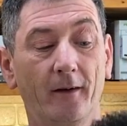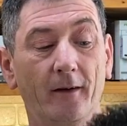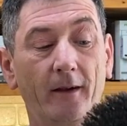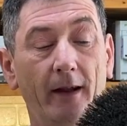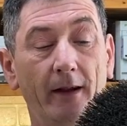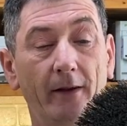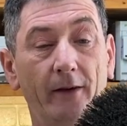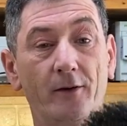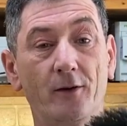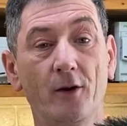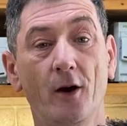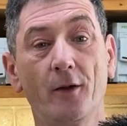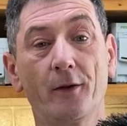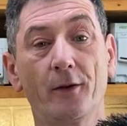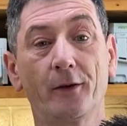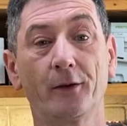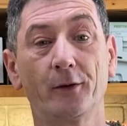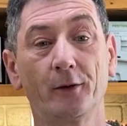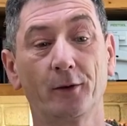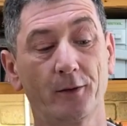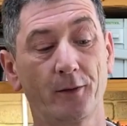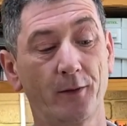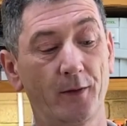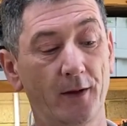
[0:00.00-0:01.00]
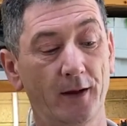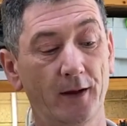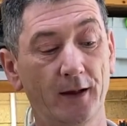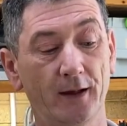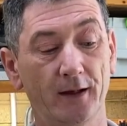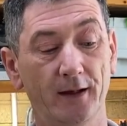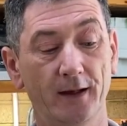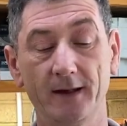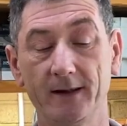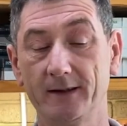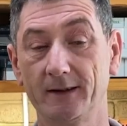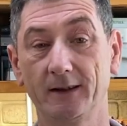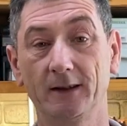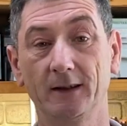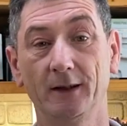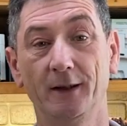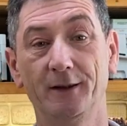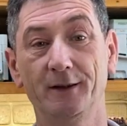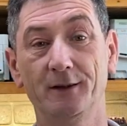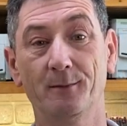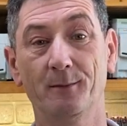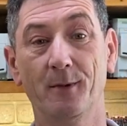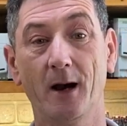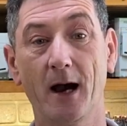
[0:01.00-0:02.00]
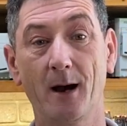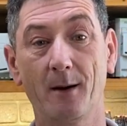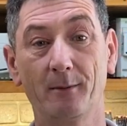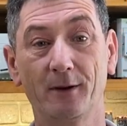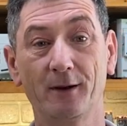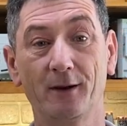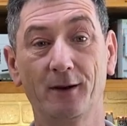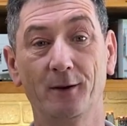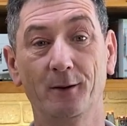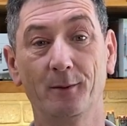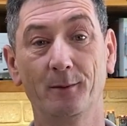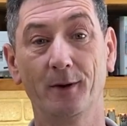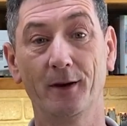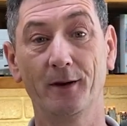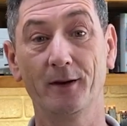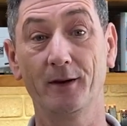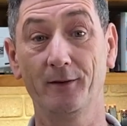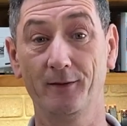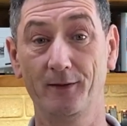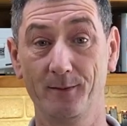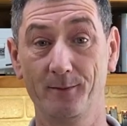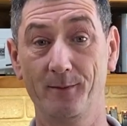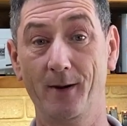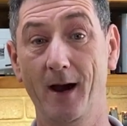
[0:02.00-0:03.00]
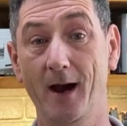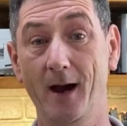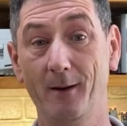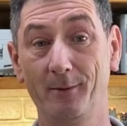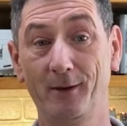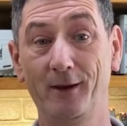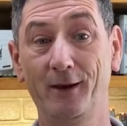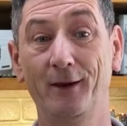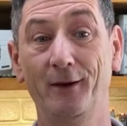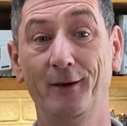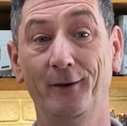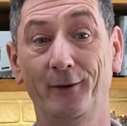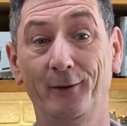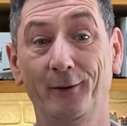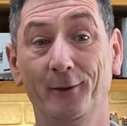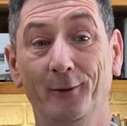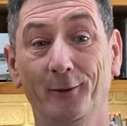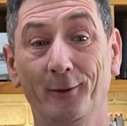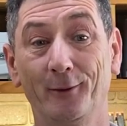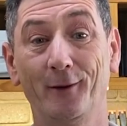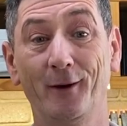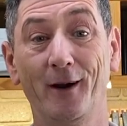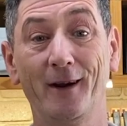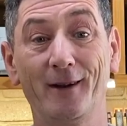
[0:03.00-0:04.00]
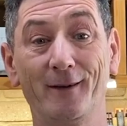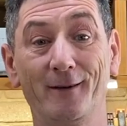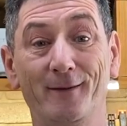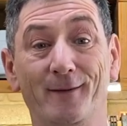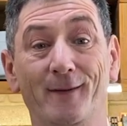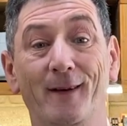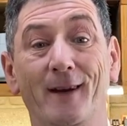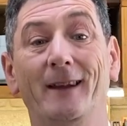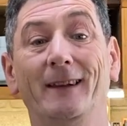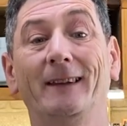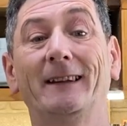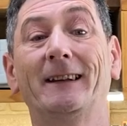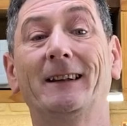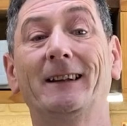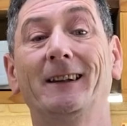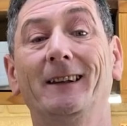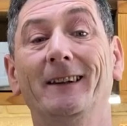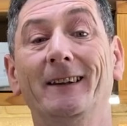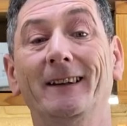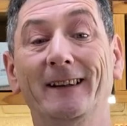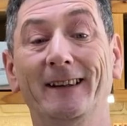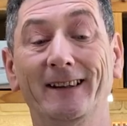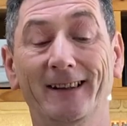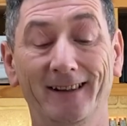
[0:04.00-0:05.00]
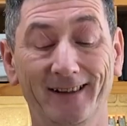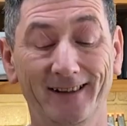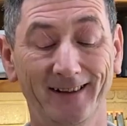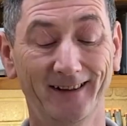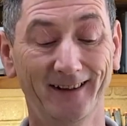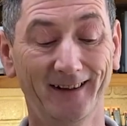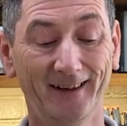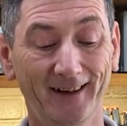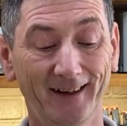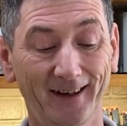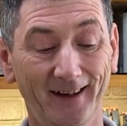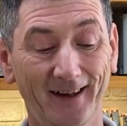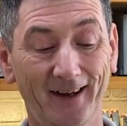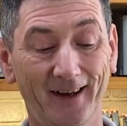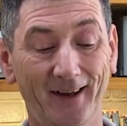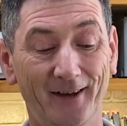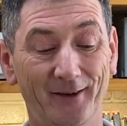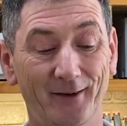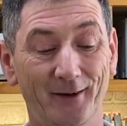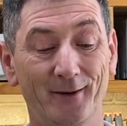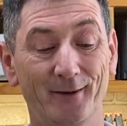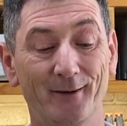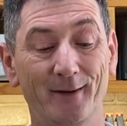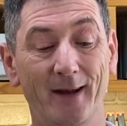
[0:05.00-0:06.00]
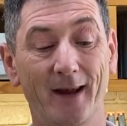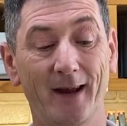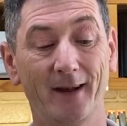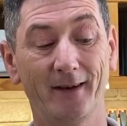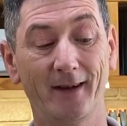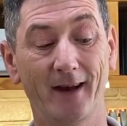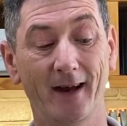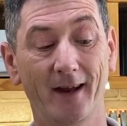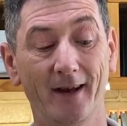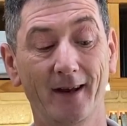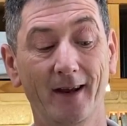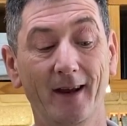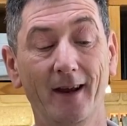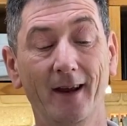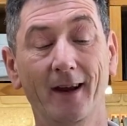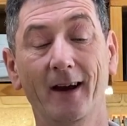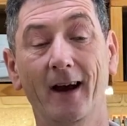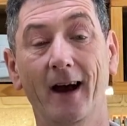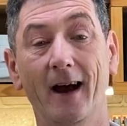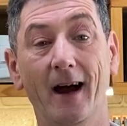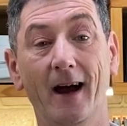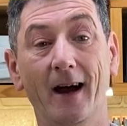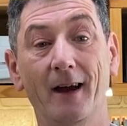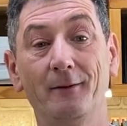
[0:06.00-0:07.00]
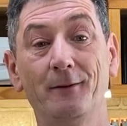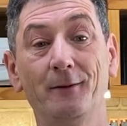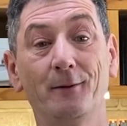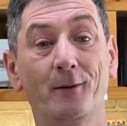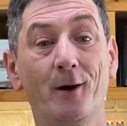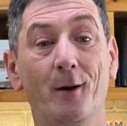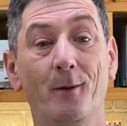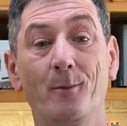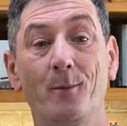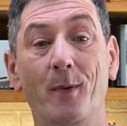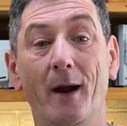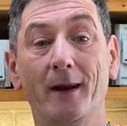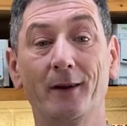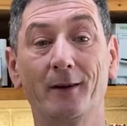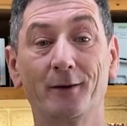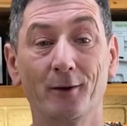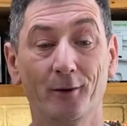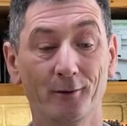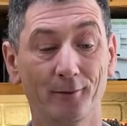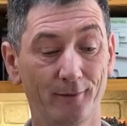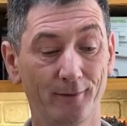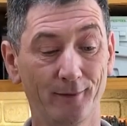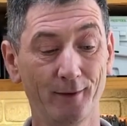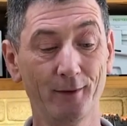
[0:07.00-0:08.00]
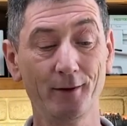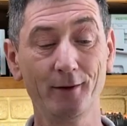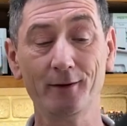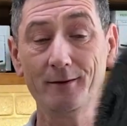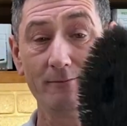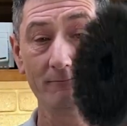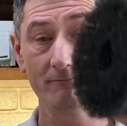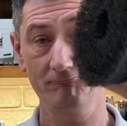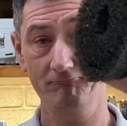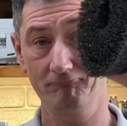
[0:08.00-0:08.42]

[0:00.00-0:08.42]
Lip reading: It's not the sort of thing you need to clean your barbecue with if your barbecue's already fairly clean, as I found out. If you've got baked on food,